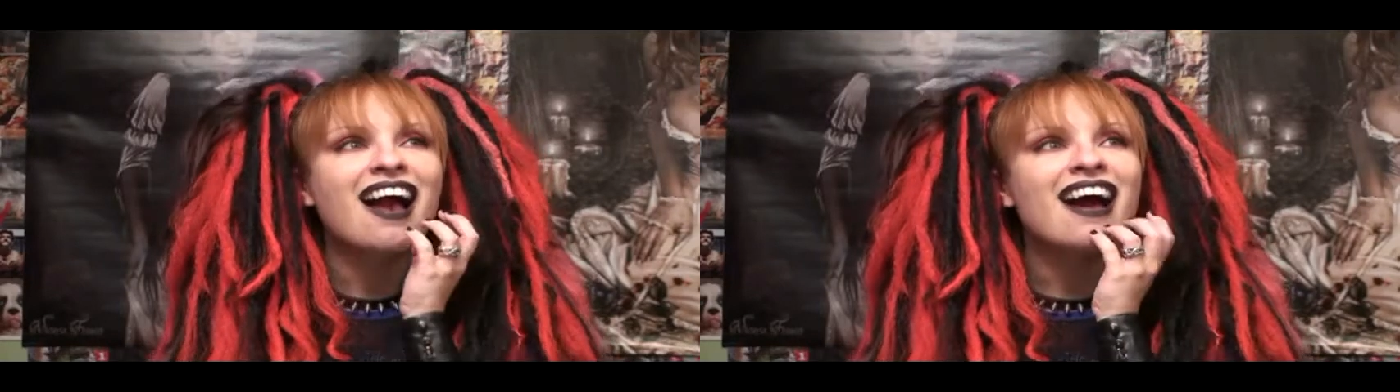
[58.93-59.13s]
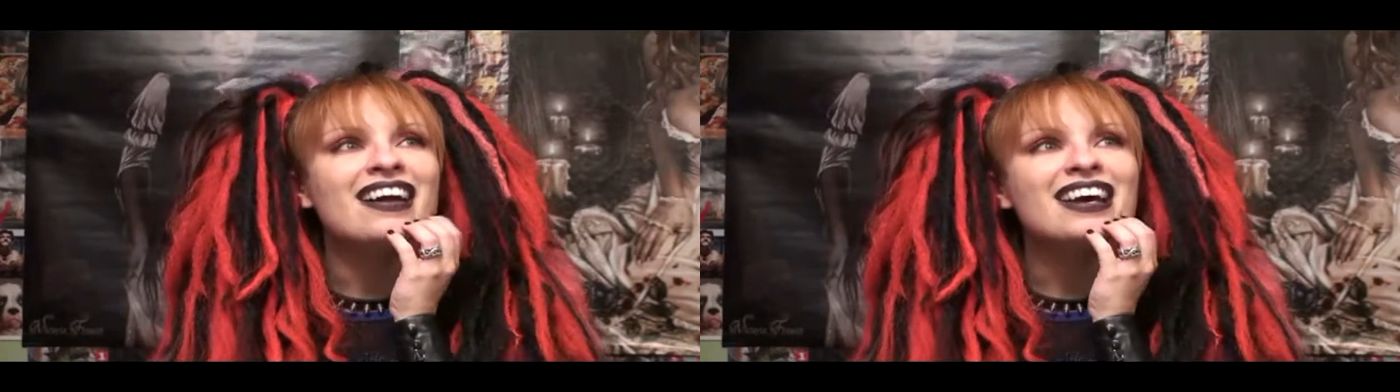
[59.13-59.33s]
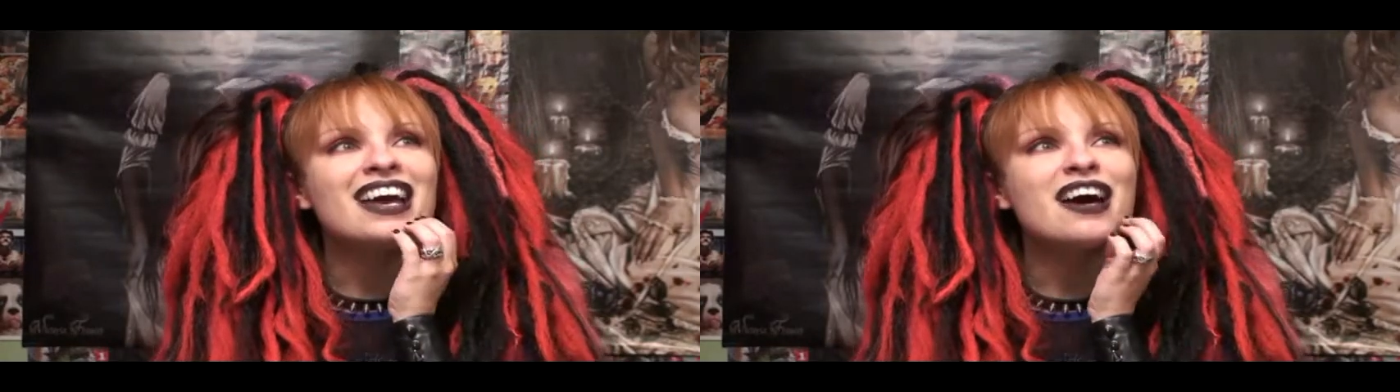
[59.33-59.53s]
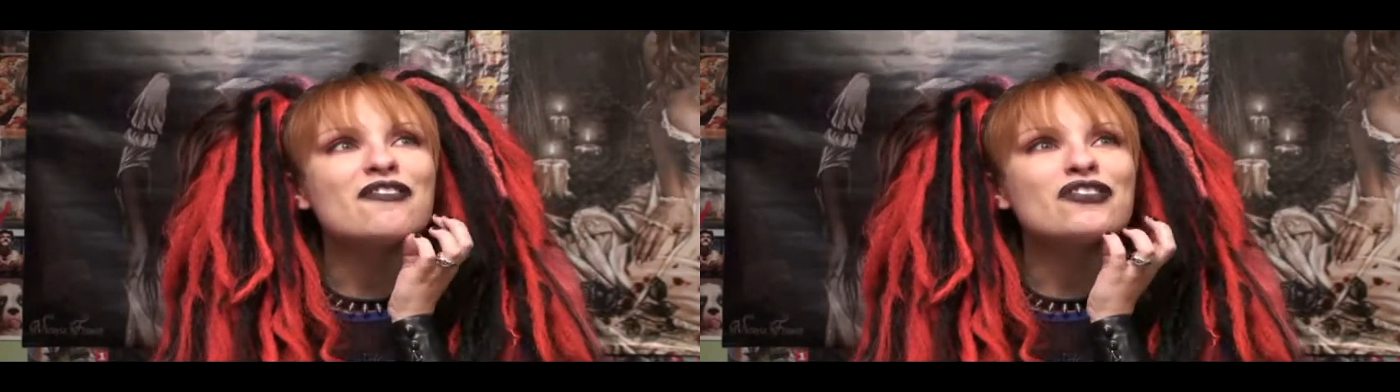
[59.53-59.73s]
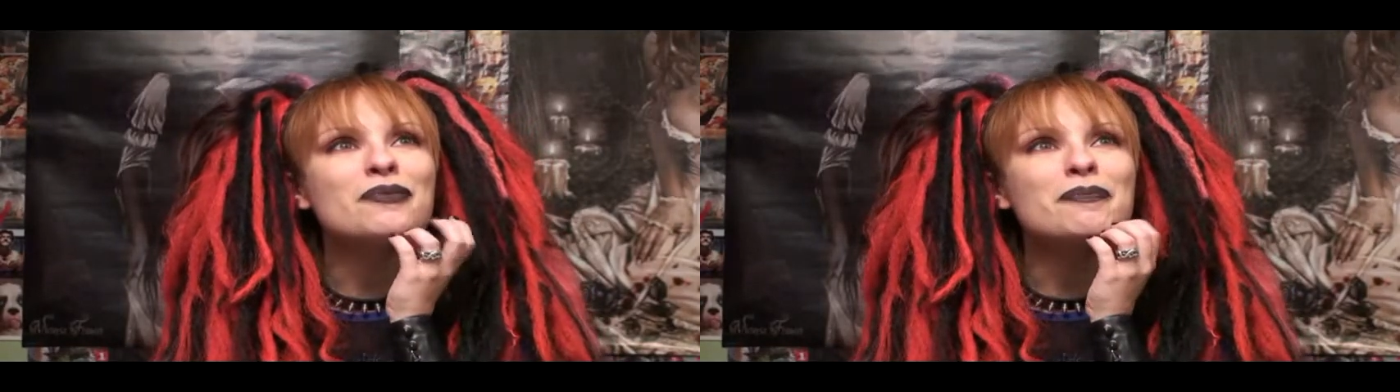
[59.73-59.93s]
And I
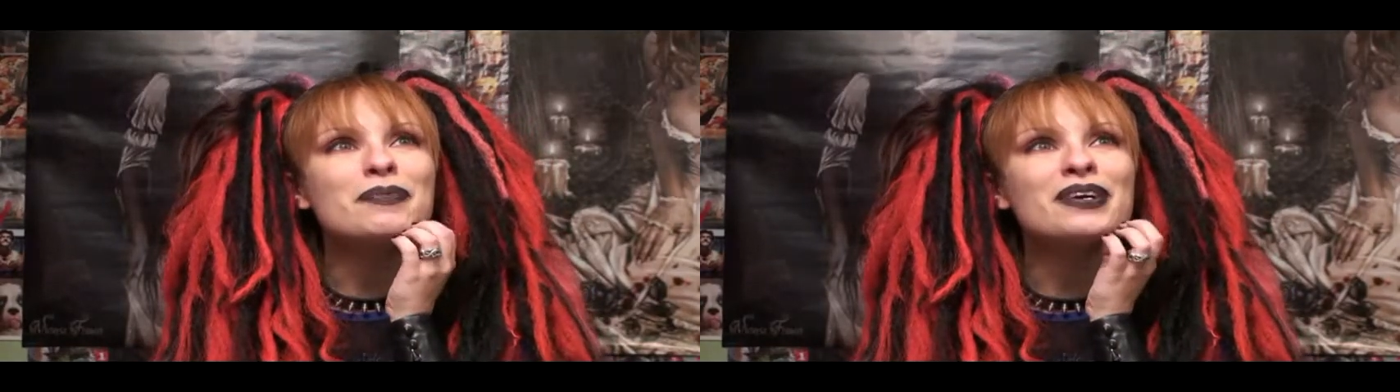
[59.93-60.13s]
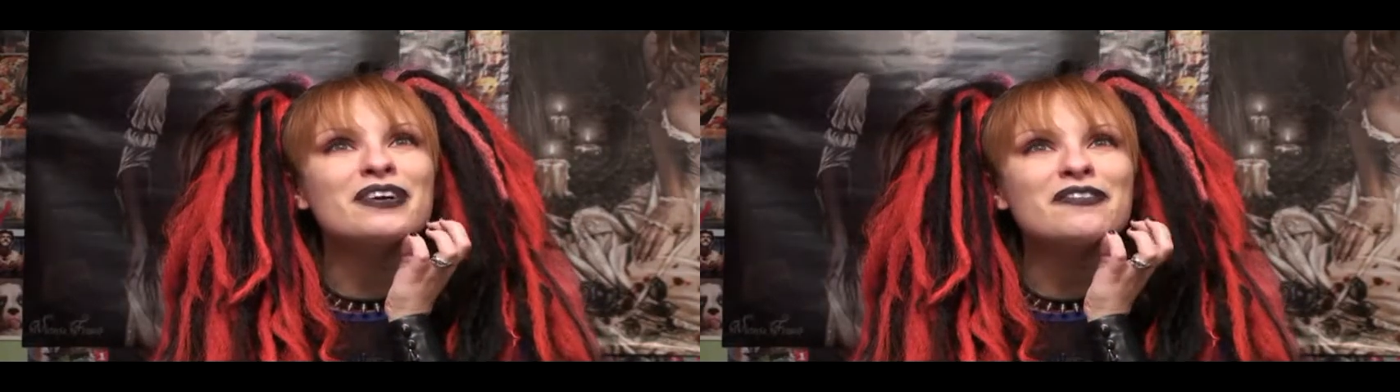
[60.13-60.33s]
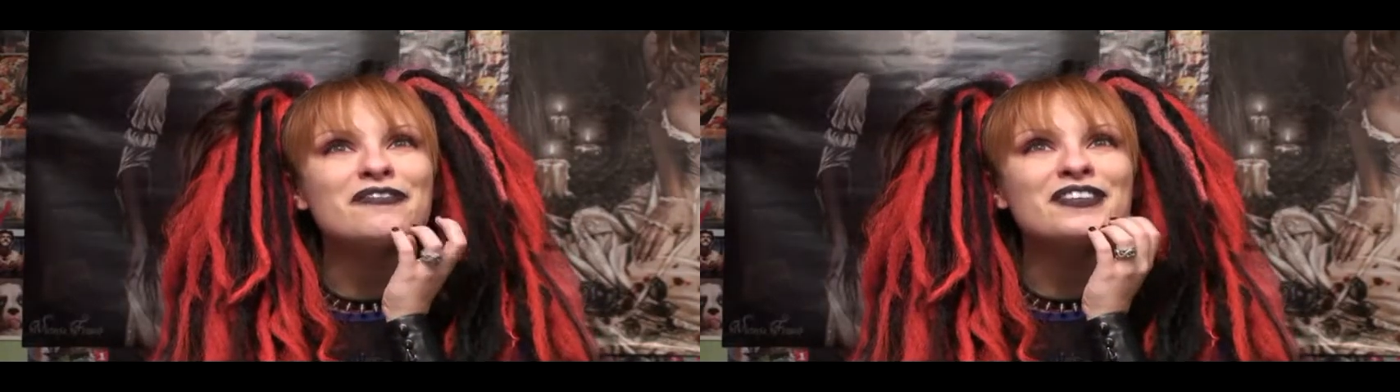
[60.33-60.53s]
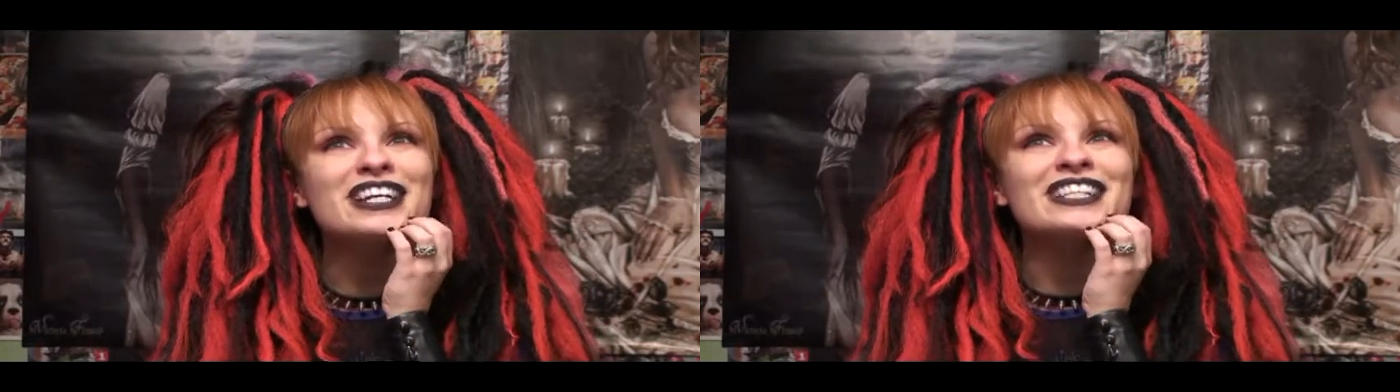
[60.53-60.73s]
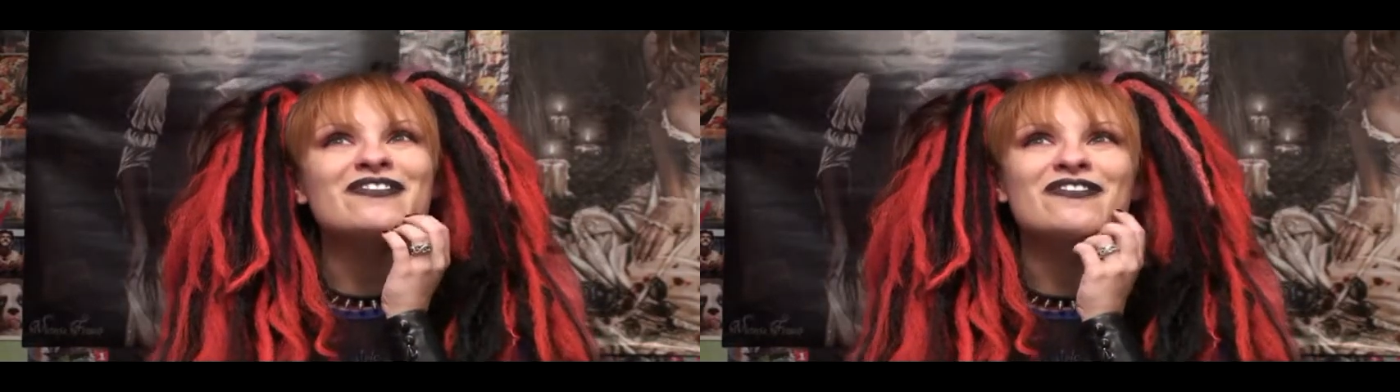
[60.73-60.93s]
have the
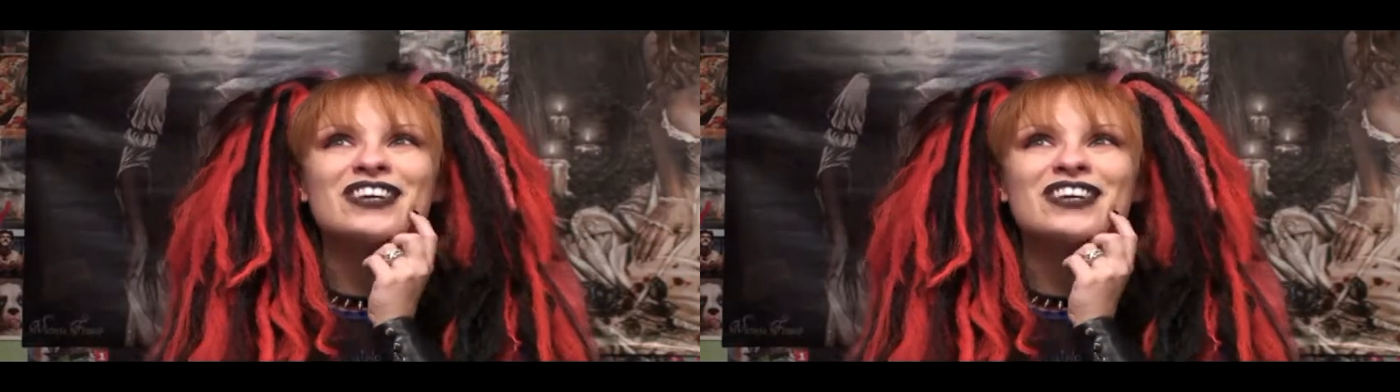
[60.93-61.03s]
perfect